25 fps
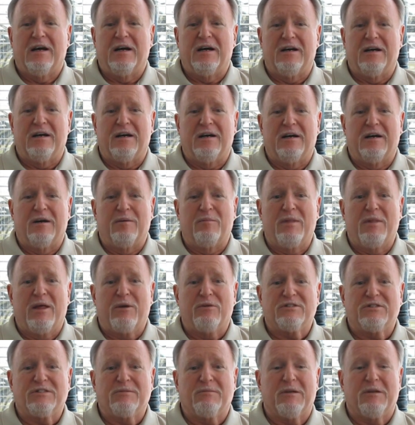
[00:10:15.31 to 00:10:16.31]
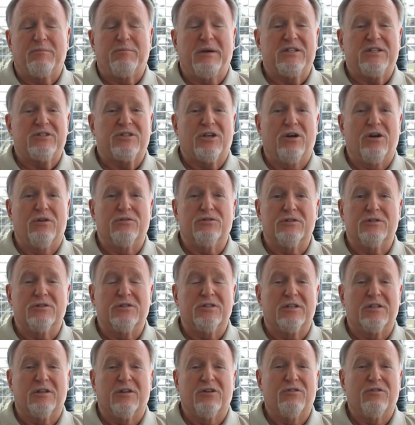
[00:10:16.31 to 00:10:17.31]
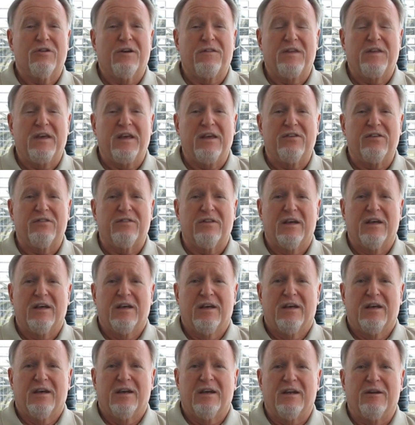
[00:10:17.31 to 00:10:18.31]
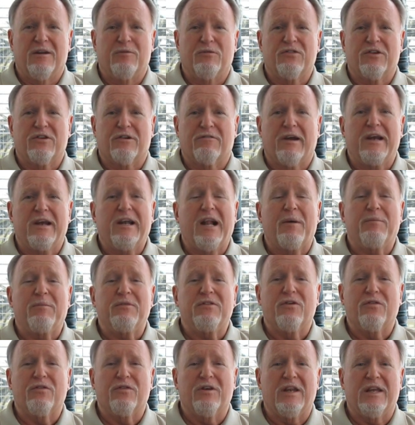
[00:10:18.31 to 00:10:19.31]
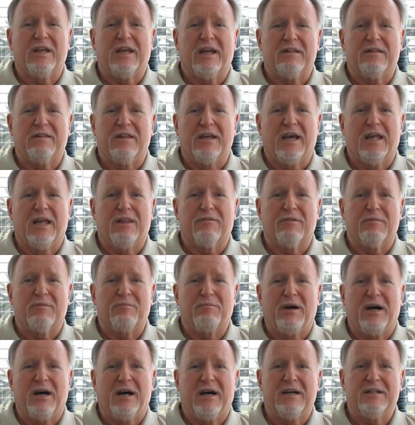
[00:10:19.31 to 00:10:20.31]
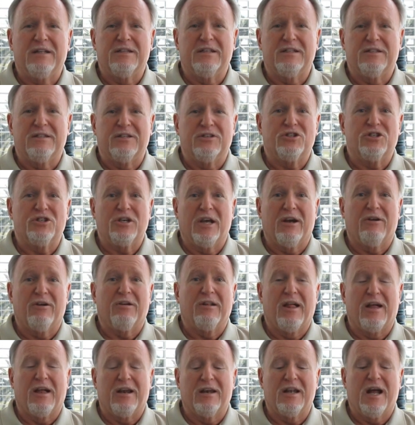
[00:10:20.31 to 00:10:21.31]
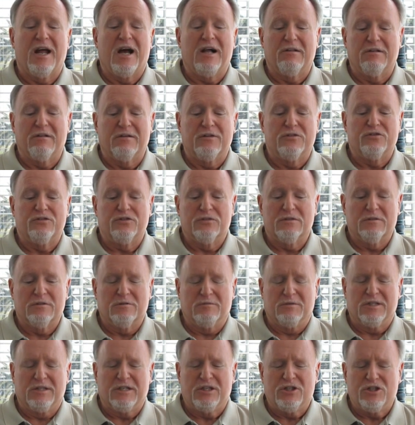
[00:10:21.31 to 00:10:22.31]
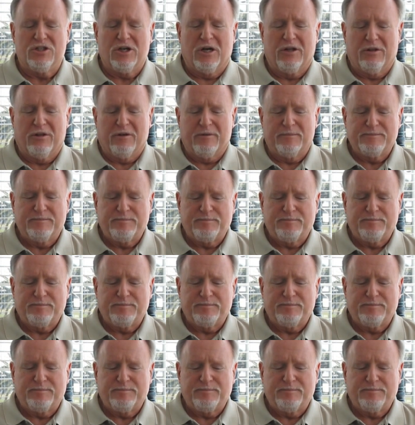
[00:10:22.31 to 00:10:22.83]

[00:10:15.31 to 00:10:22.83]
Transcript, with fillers: Um, they were some of the best coaches in the Northeast, and it was a great opportunity to get together and bond and to share a lot of knowledge with each other.